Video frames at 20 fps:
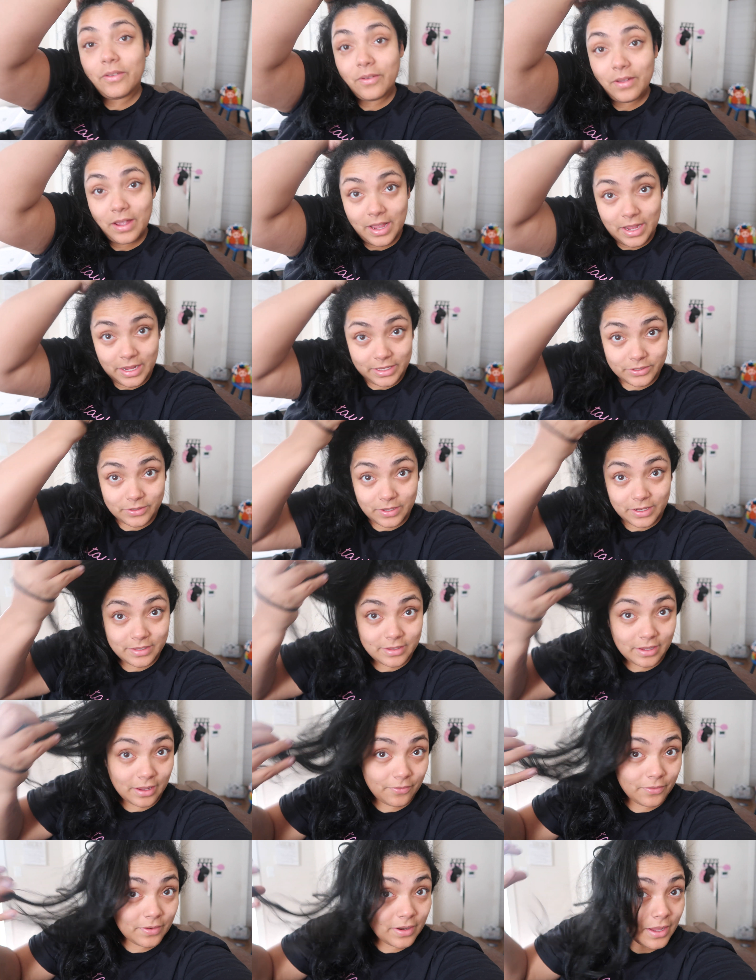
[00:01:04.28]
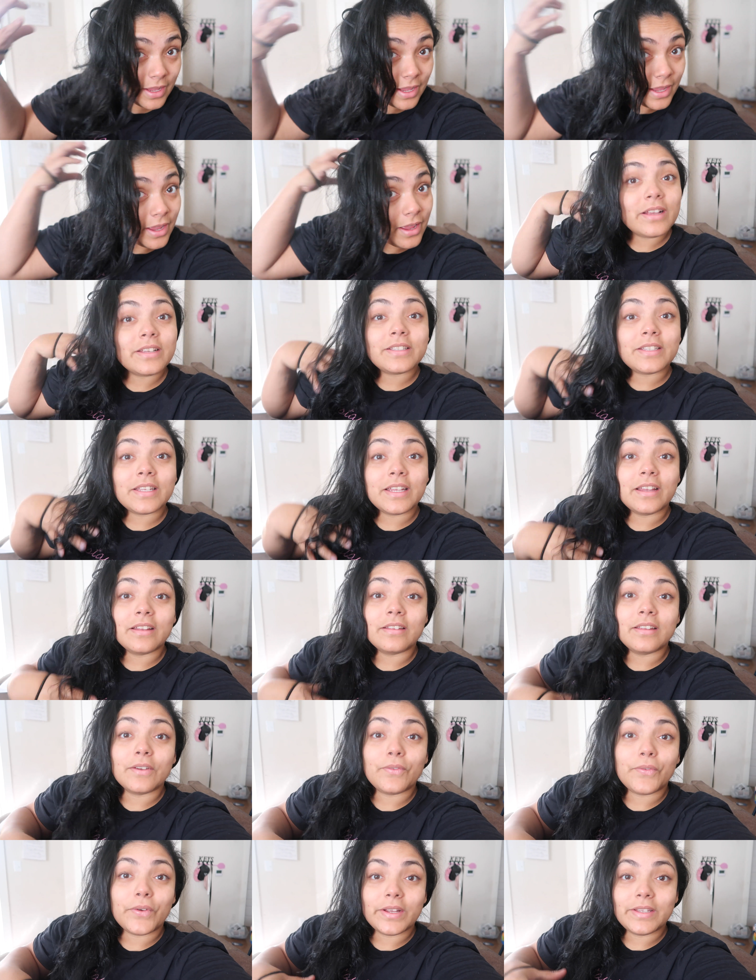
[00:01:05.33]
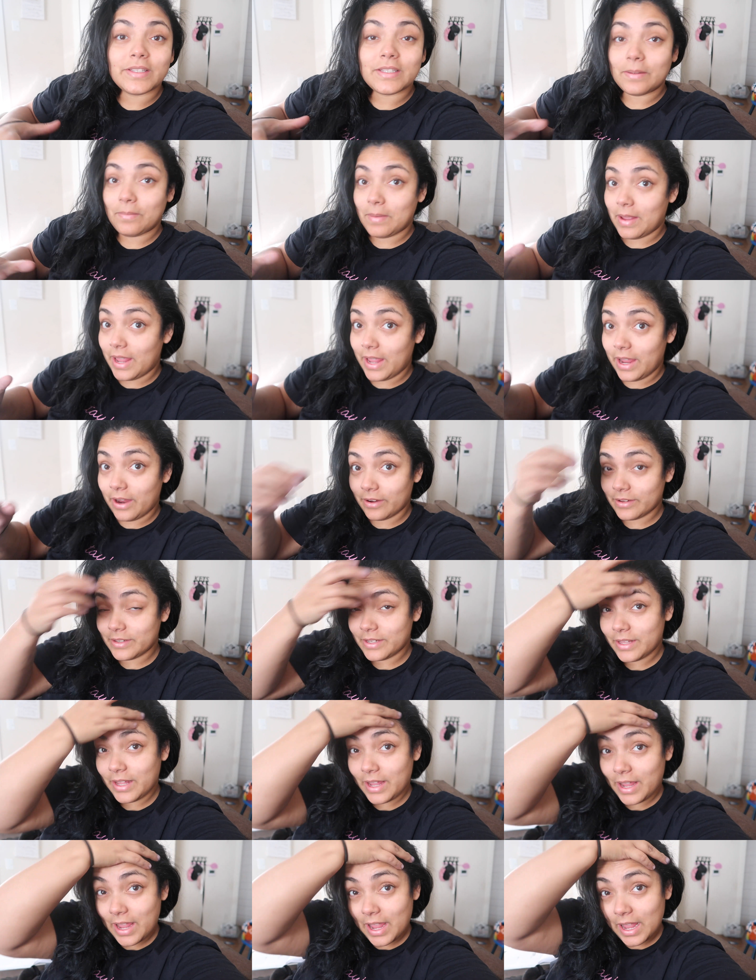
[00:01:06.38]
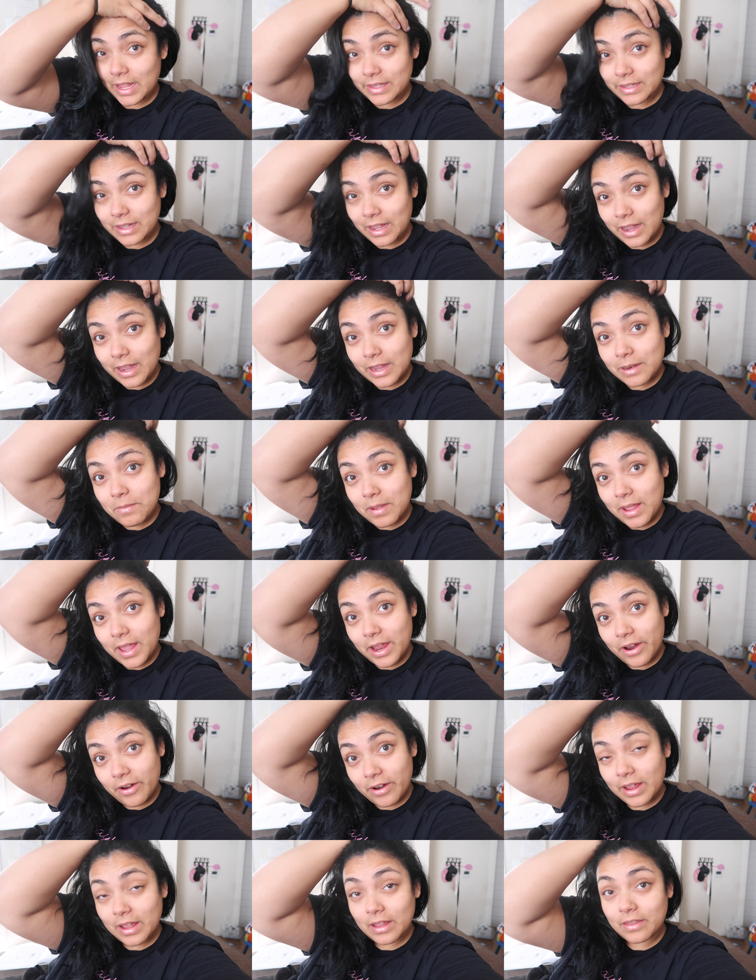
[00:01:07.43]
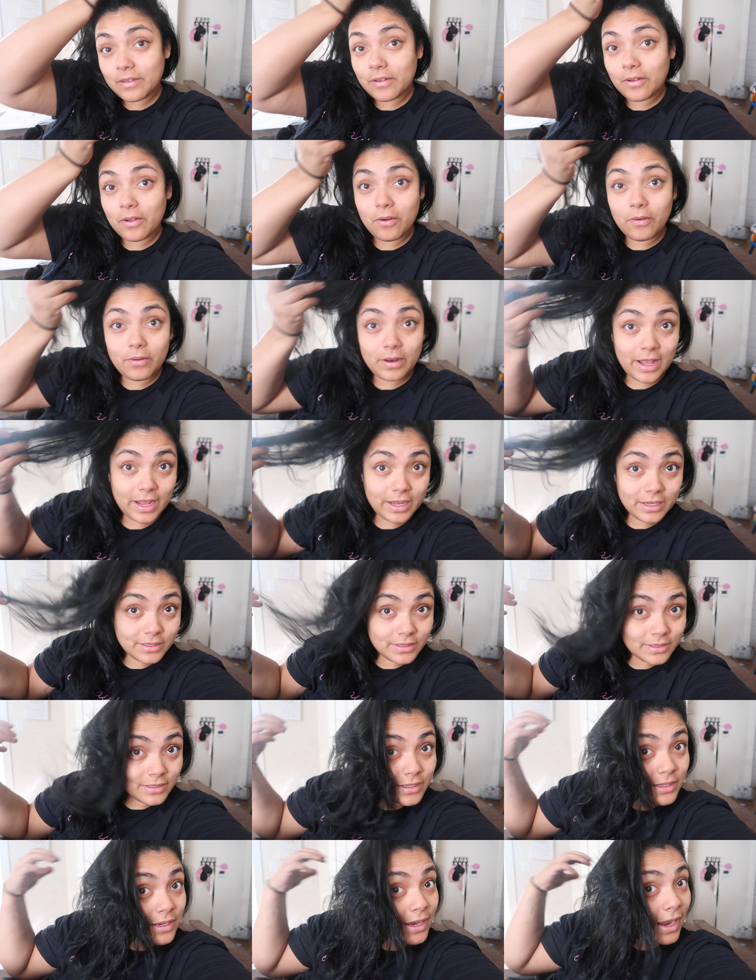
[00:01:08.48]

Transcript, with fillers: You guys, so I definitely see a difference in my hair today. I dyed my hair indigo last